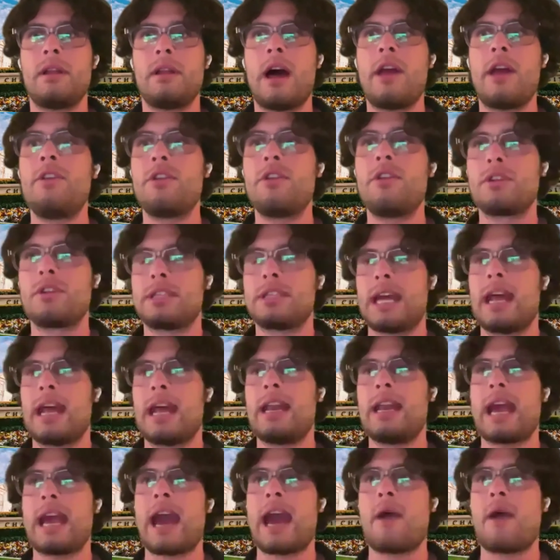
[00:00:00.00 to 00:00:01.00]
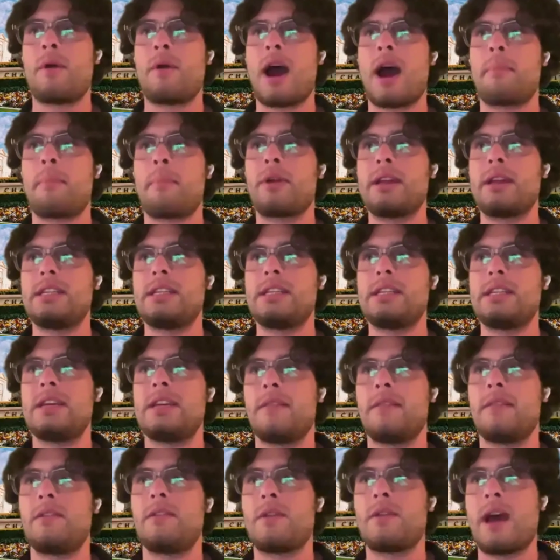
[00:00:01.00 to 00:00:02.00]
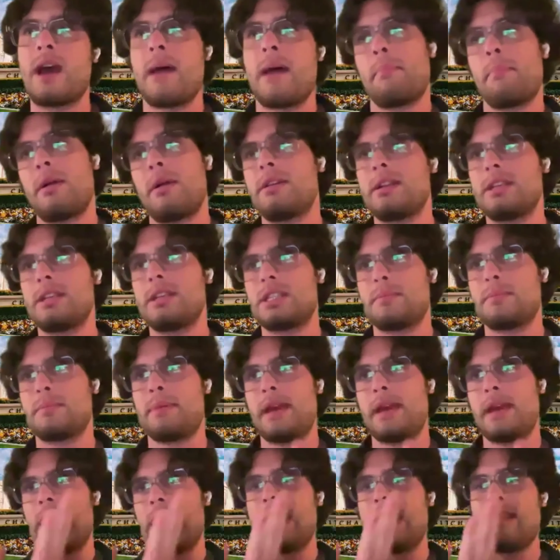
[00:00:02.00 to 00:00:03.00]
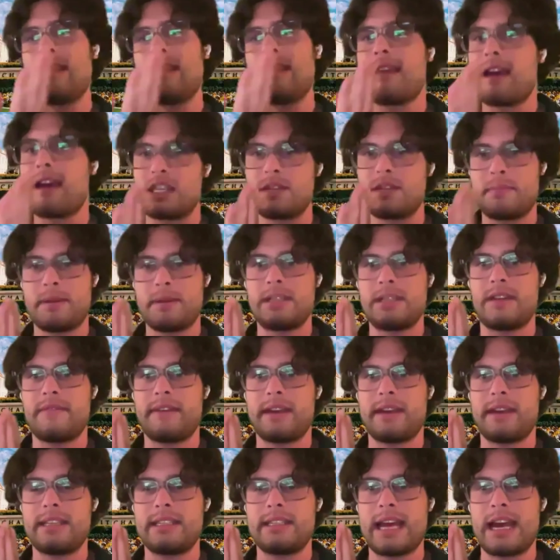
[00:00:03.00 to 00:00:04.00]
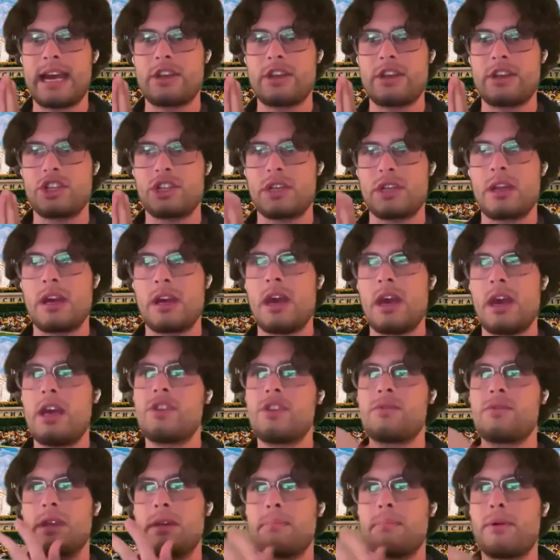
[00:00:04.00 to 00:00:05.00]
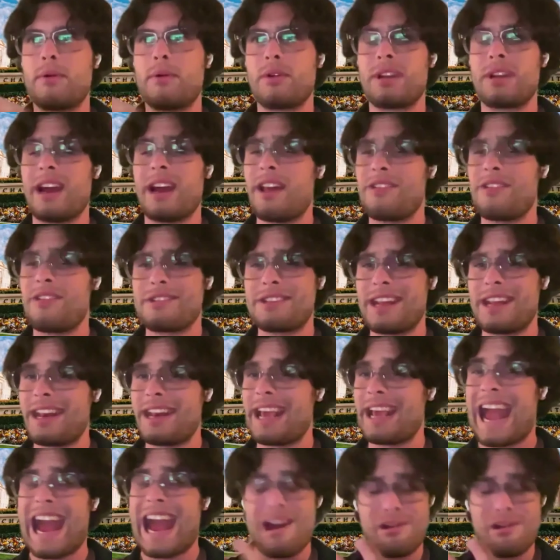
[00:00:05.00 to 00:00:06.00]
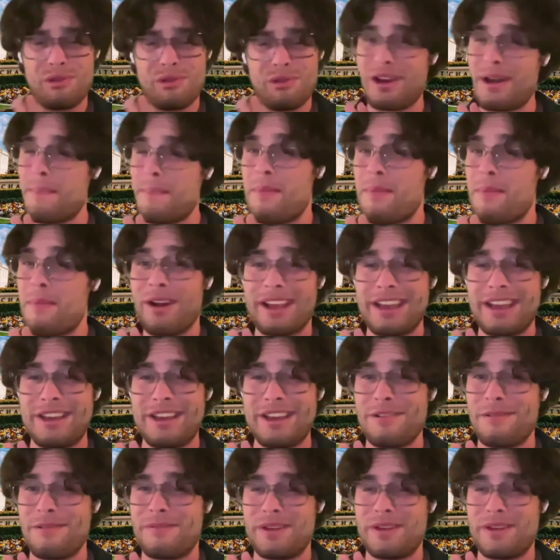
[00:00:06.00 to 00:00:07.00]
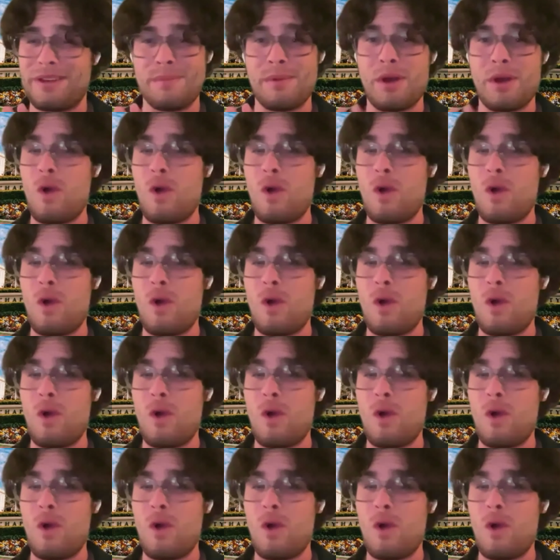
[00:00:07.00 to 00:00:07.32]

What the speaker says: Understanding how it operates, even if you're not participating in that specific section, is really important. Understanding how they're going to market your film,